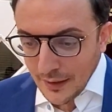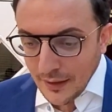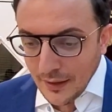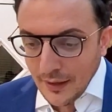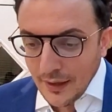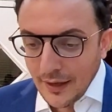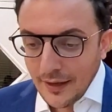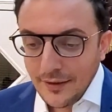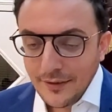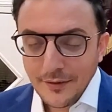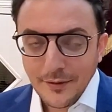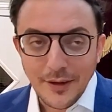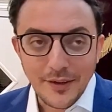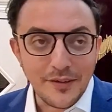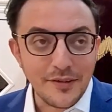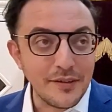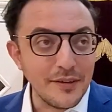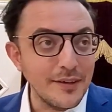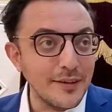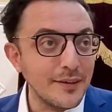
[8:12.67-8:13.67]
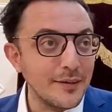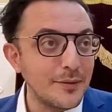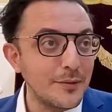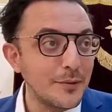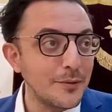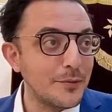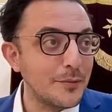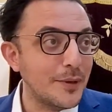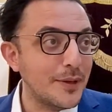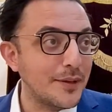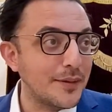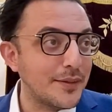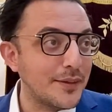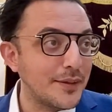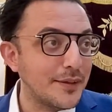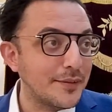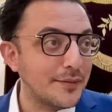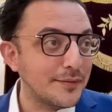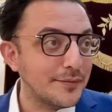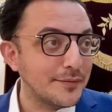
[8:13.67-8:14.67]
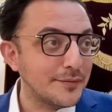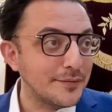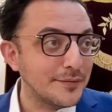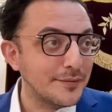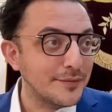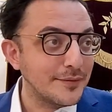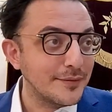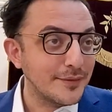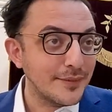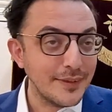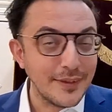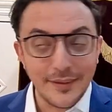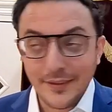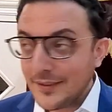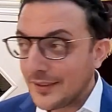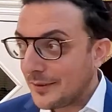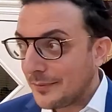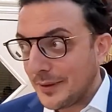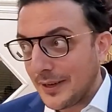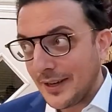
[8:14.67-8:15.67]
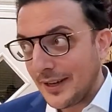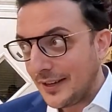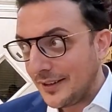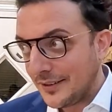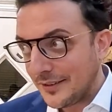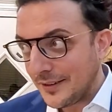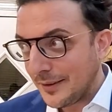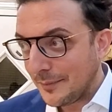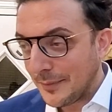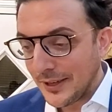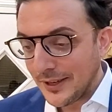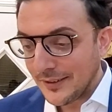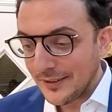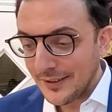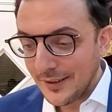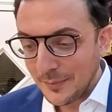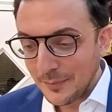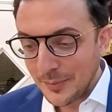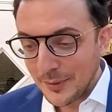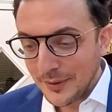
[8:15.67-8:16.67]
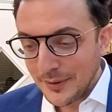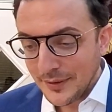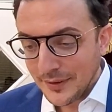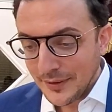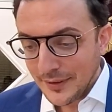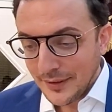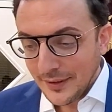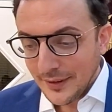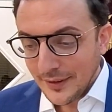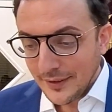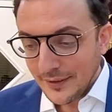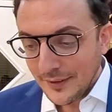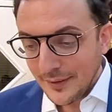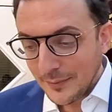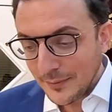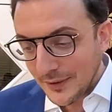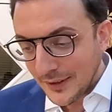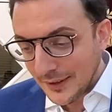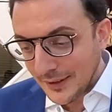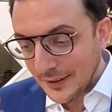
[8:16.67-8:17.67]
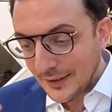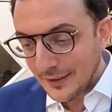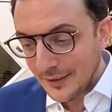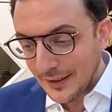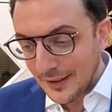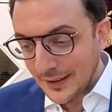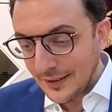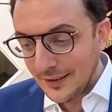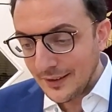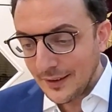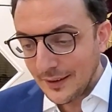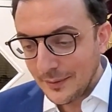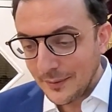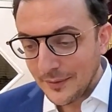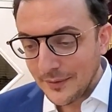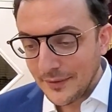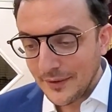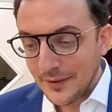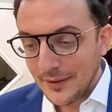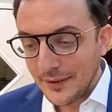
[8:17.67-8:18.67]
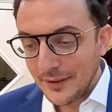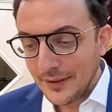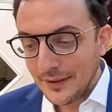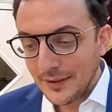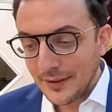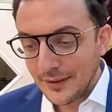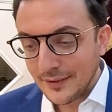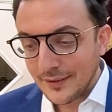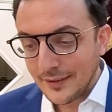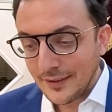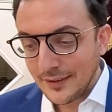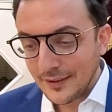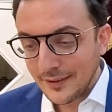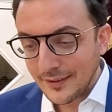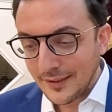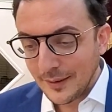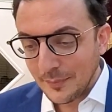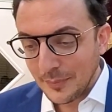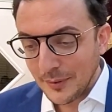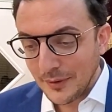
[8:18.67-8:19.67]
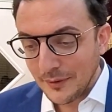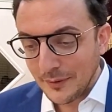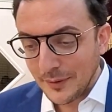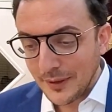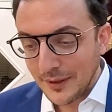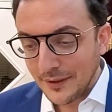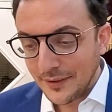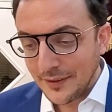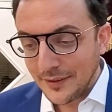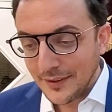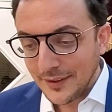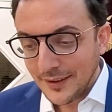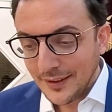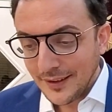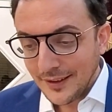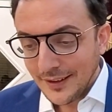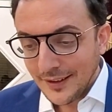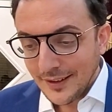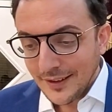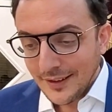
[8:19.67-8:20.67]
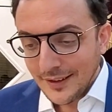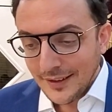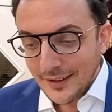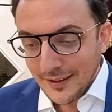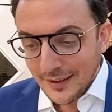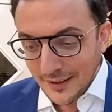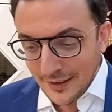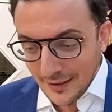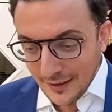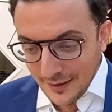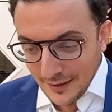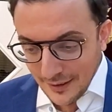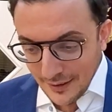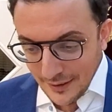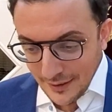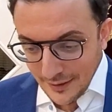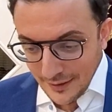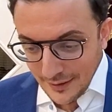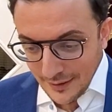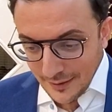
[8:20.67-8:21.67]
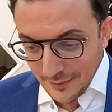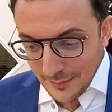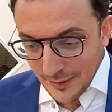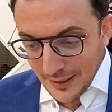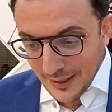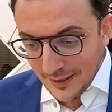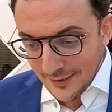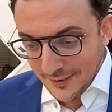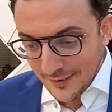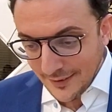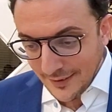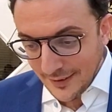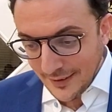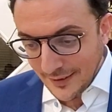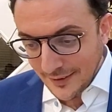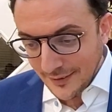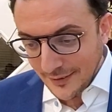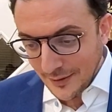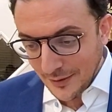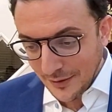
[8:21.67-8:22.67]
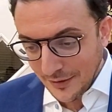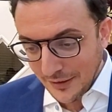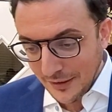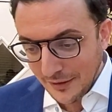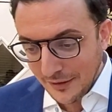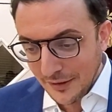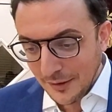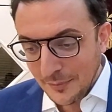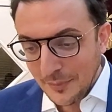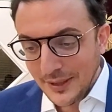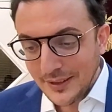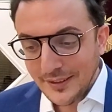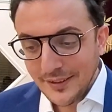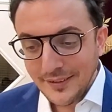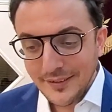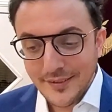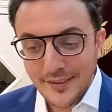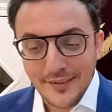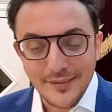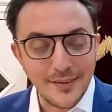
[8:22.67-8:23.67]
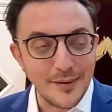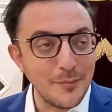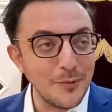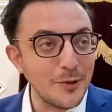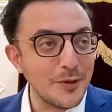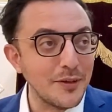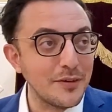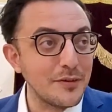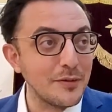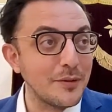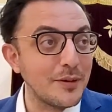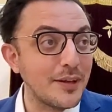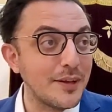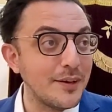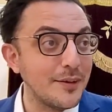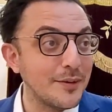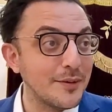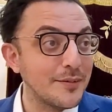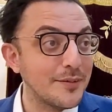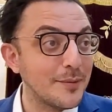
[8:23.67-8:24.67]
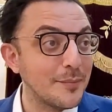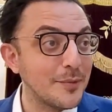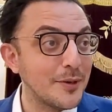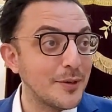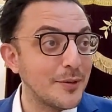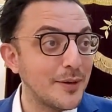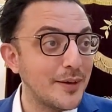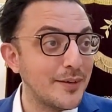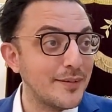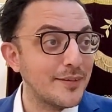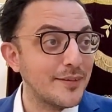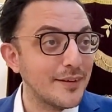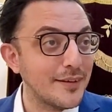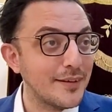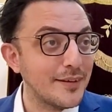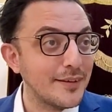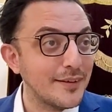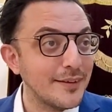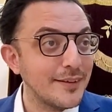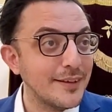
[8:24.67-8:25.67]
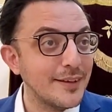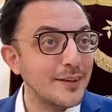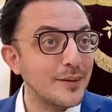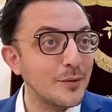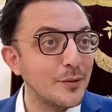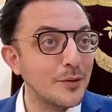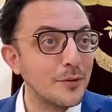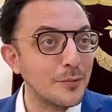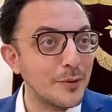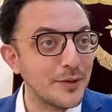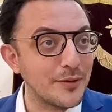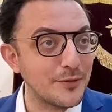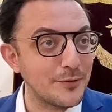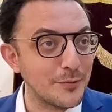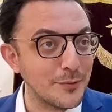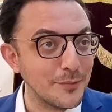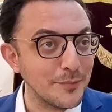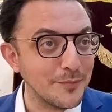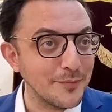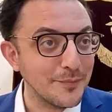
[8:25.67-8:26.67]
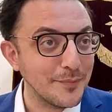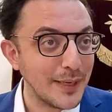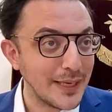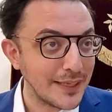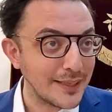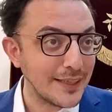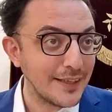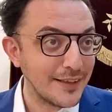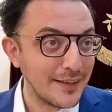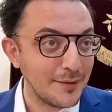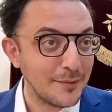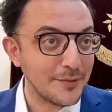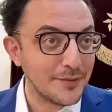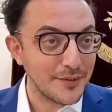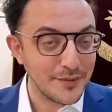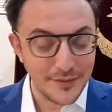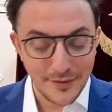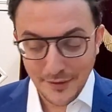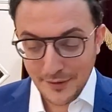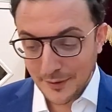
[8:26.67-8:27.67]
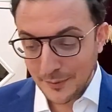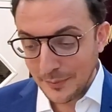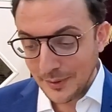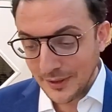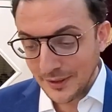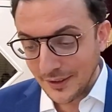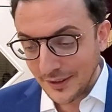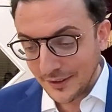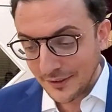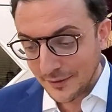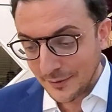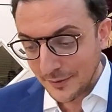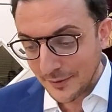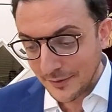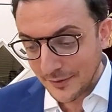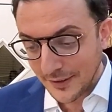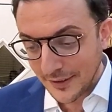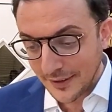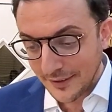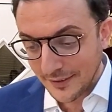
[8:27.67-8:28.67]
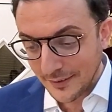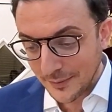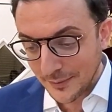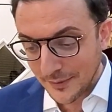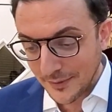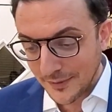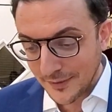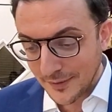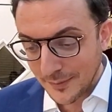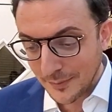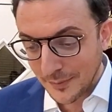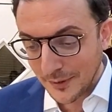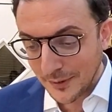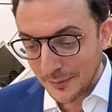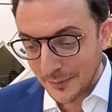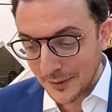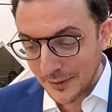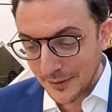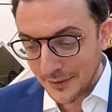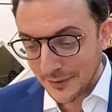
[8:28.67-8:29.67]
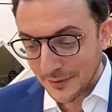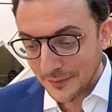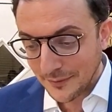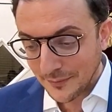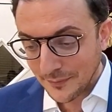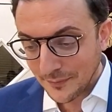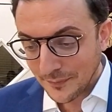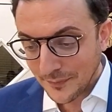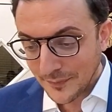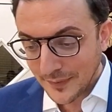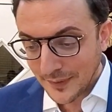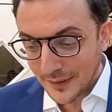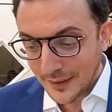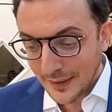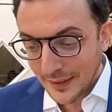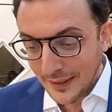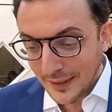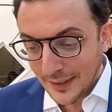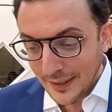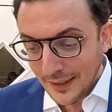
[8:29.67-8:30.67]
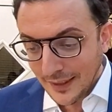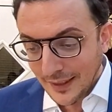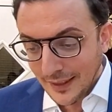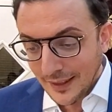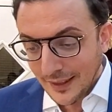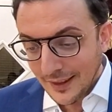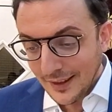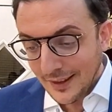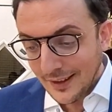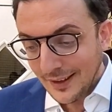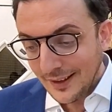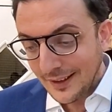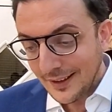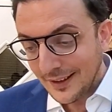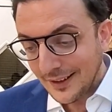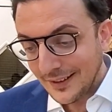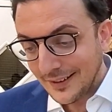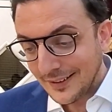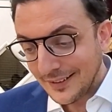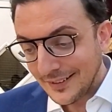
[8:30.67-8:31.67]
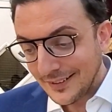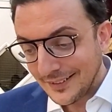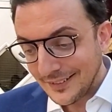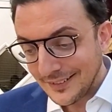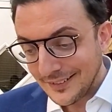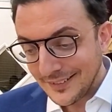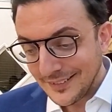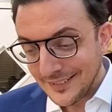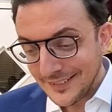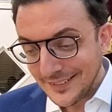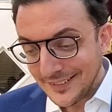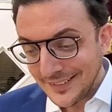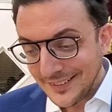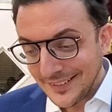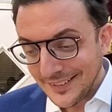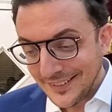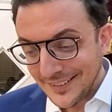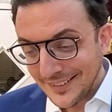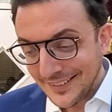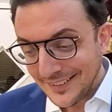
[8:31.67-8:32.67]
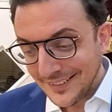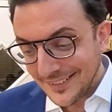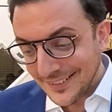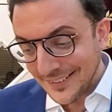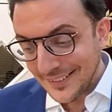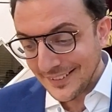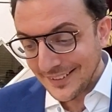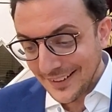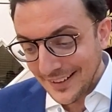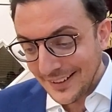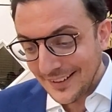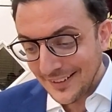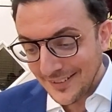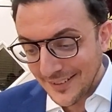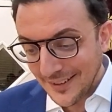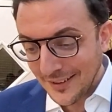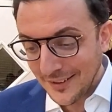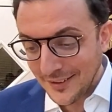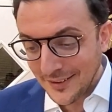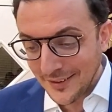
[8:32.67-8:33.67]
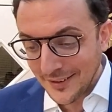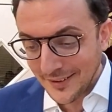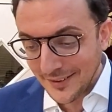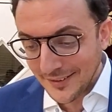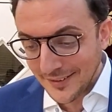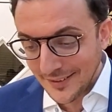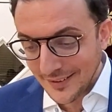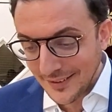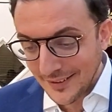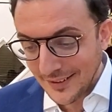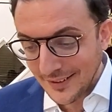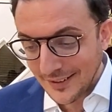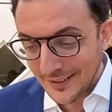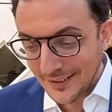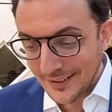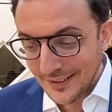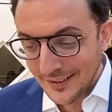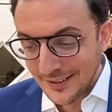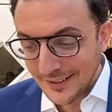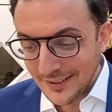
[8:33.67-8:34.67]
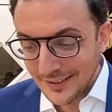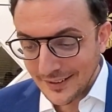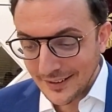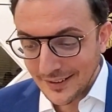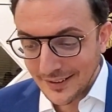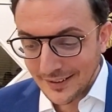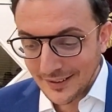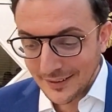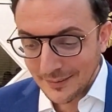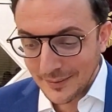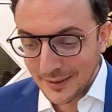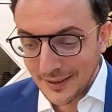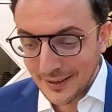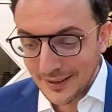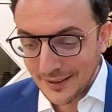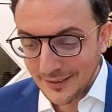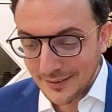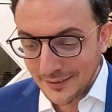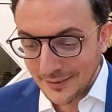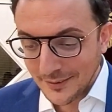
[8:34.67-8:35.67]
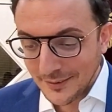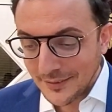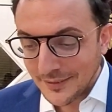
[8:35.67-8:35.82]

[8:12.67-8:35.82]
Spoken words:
Eizu Ashir, who's wealthy? This is the Gemara, this is not my example. It seems like that was a example of wealth. The Gemara says, Kol sheyesh lo bet kiseh samuch l'shulchano, somebody who has an indoor restroom. Back then that was considered a big luxury, so I guess it was a symbol of wealth. And there's other things in the Gemara too.